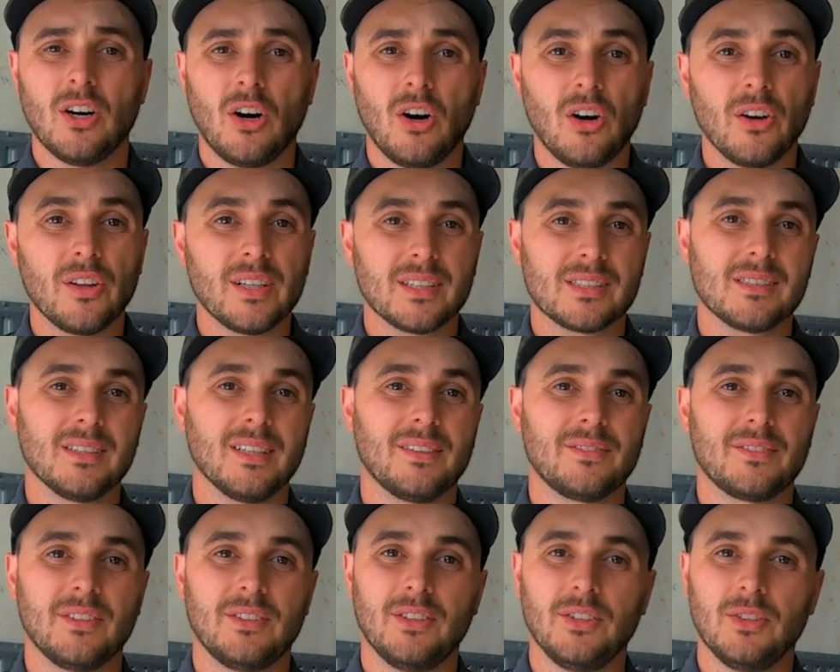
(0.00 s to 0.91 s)
All that's
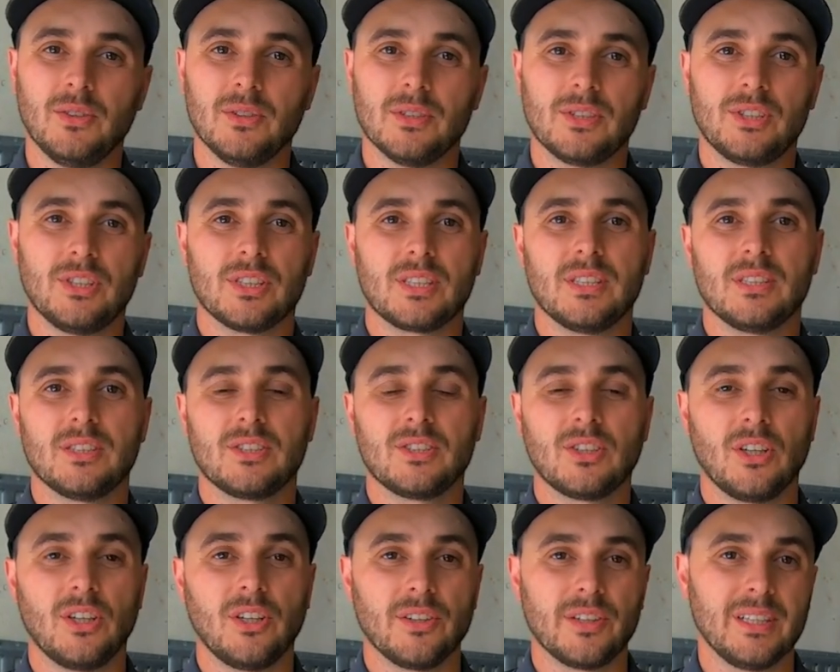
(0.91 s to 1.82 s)
left to do is just
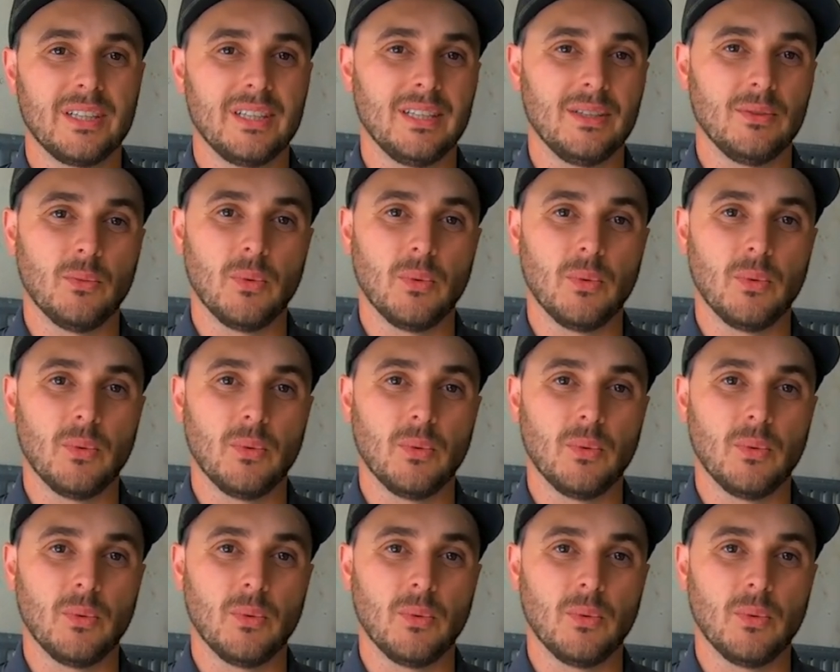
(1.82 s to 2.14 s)
install the